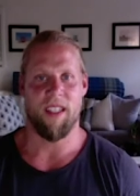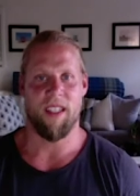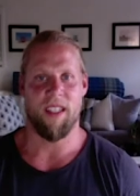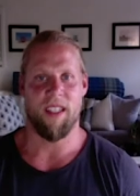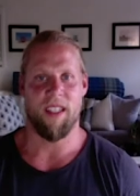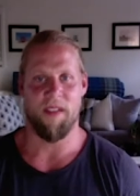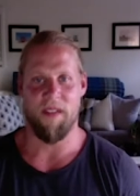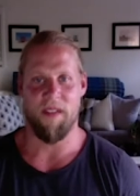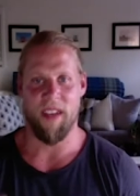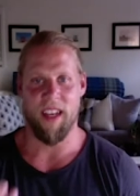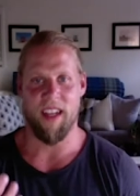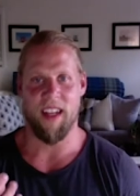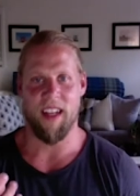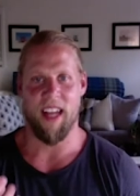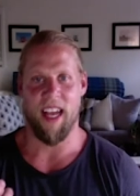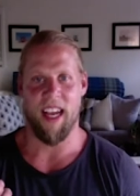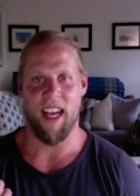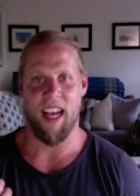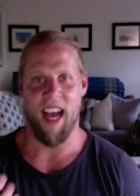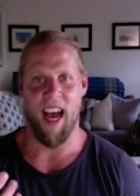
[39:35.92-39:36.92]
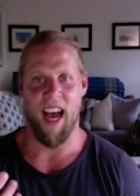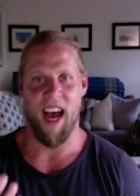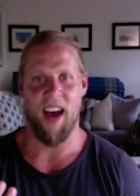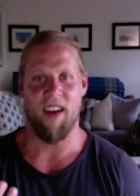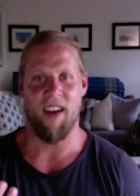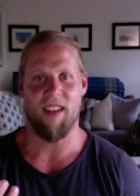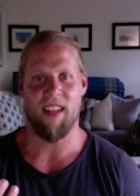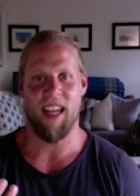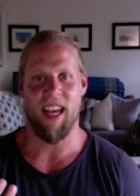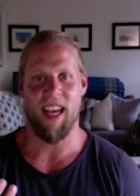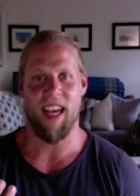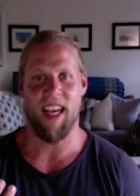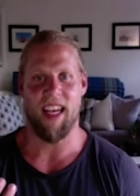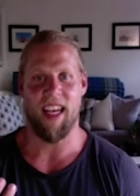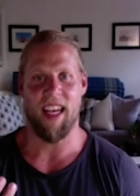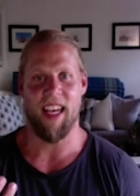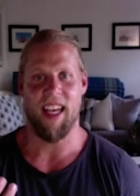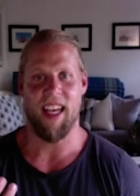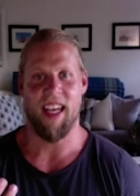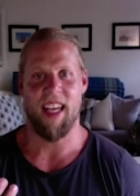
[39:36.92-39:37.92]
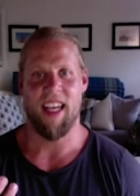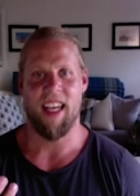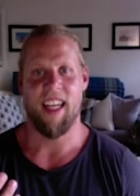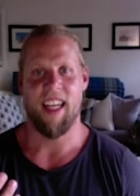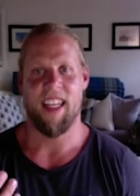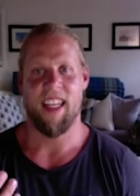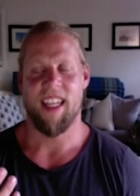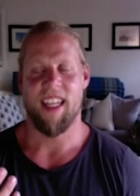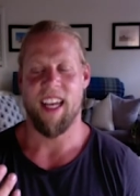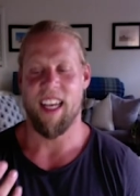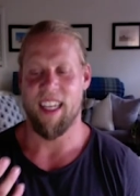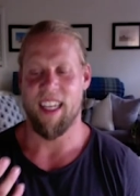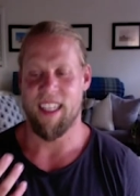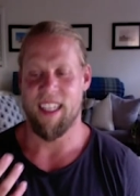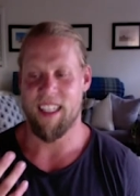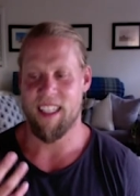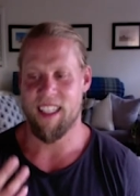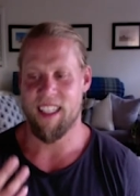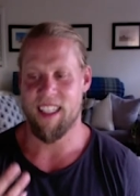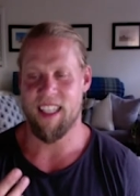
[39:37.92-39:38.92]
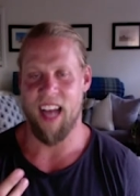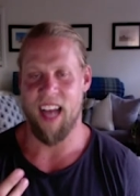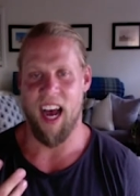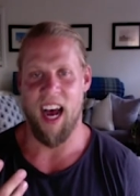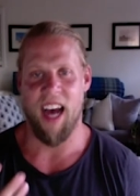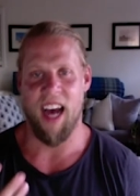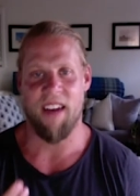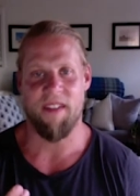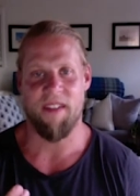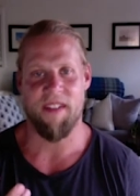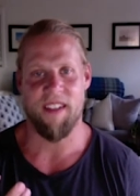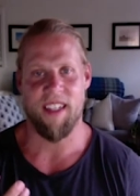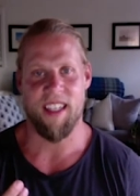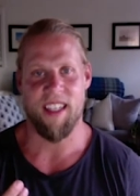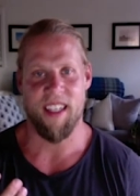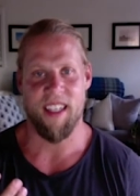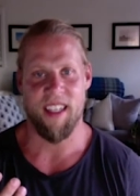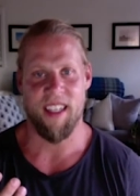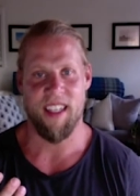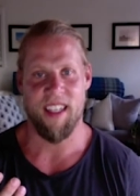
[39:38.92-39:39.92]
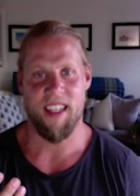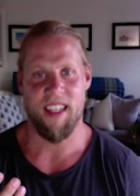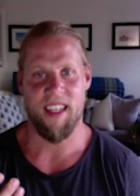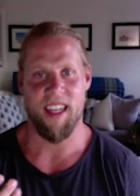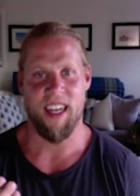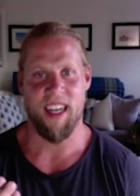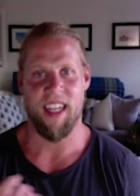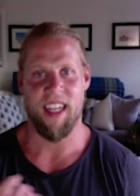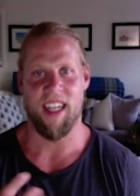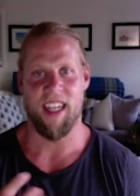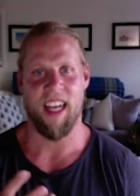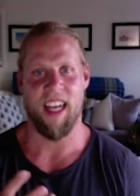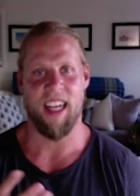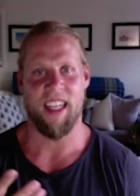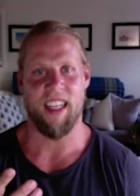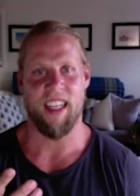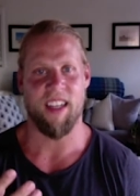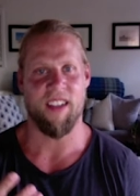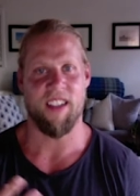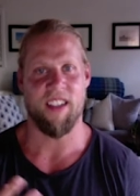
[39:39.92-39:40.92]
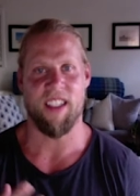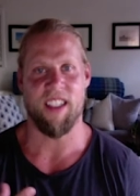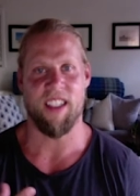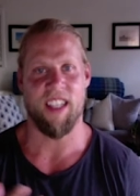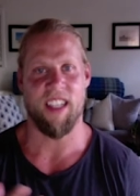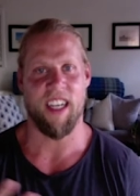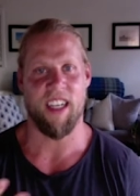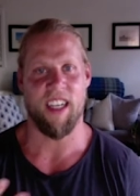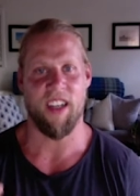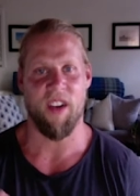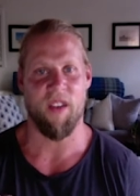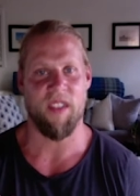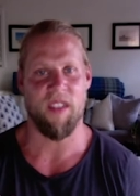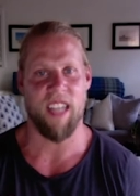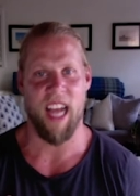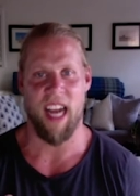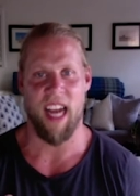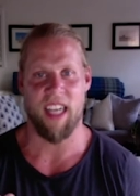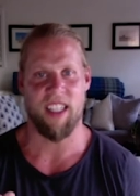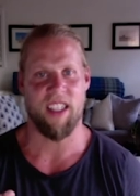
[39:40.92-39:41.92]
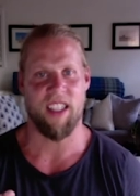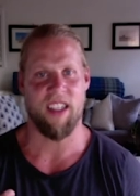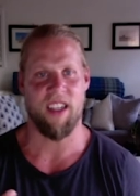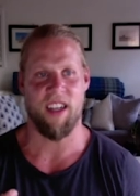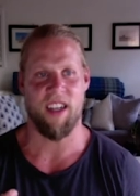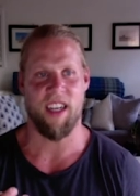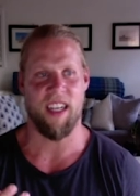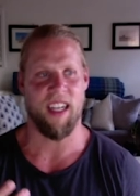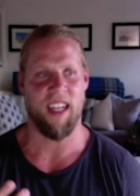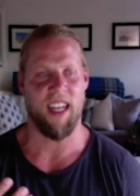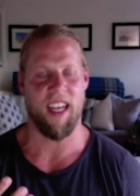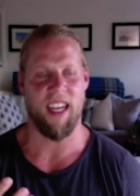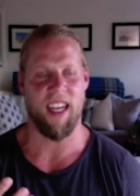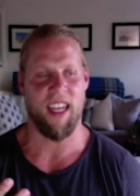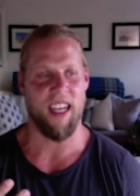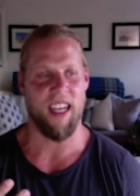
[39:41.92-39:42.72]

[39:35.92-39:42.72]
feel like how like like soft and like there's just like no texture and like